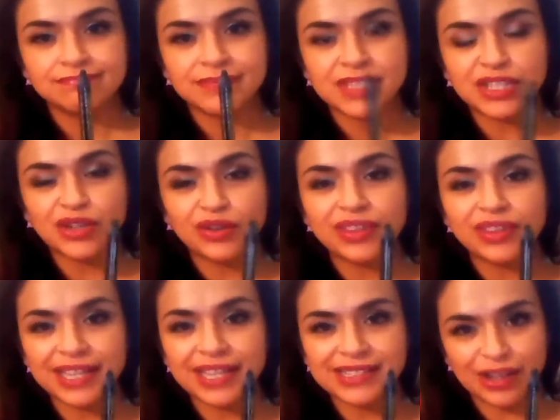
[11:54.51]
So
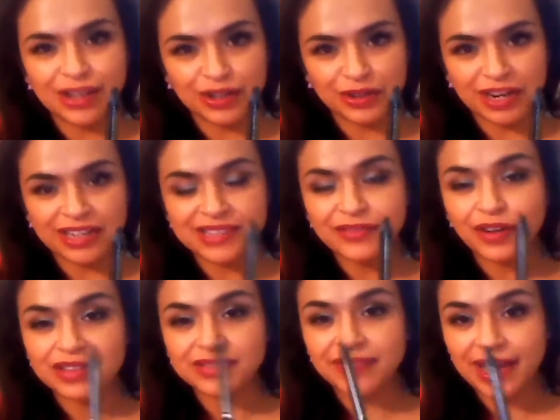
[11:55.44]
that's not great as
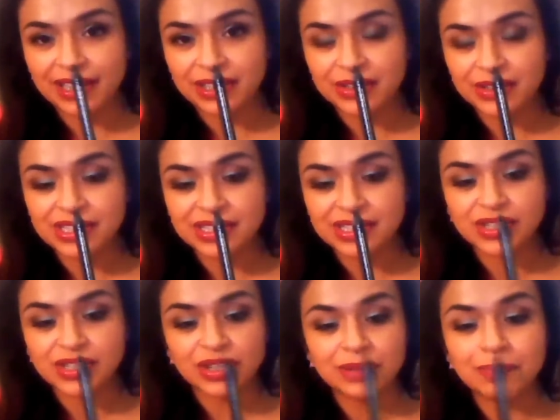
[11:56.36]
far as value is
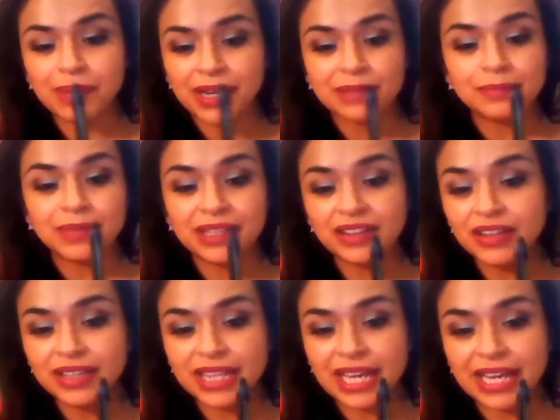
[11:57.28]
concerned. But
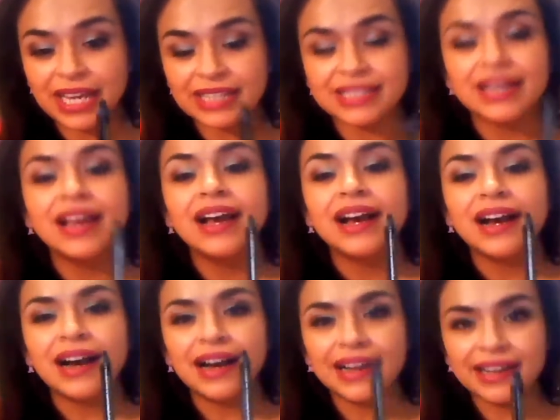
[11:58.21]
beyond that,
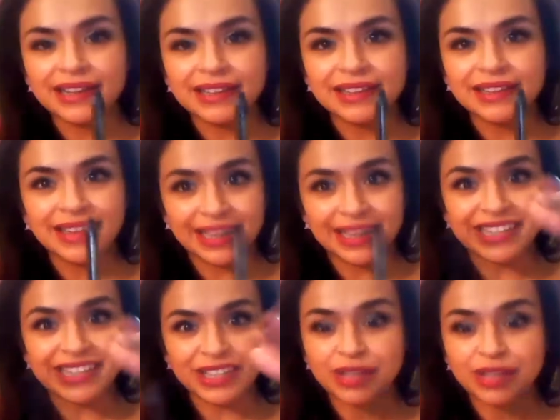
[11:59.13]
I that's
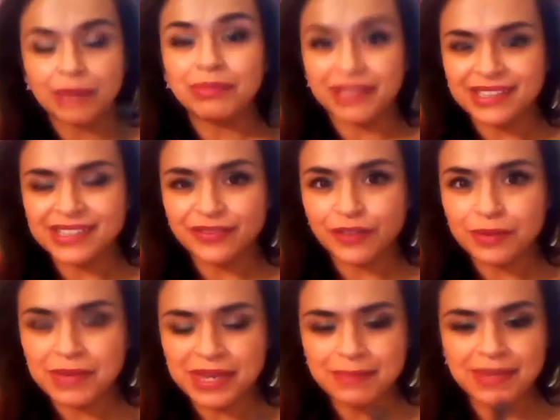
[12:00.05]
actually a plus for
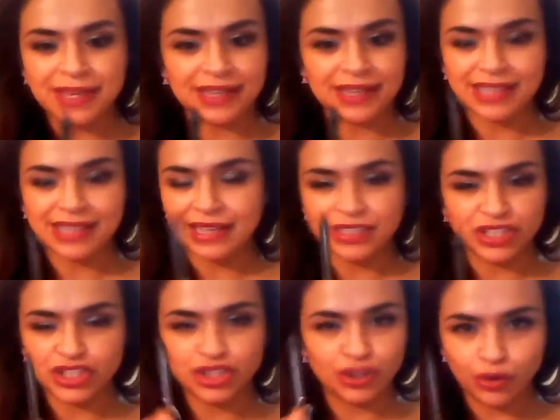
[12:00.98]
me because I
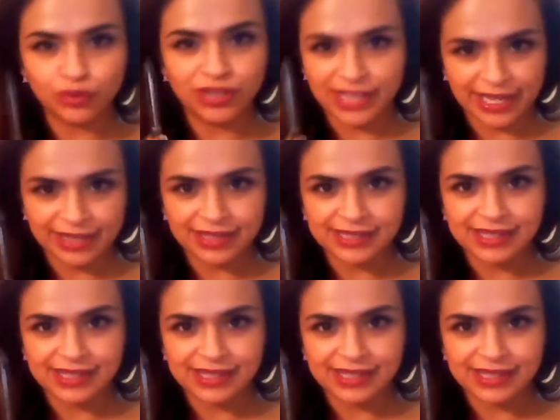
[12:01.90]
just don't like this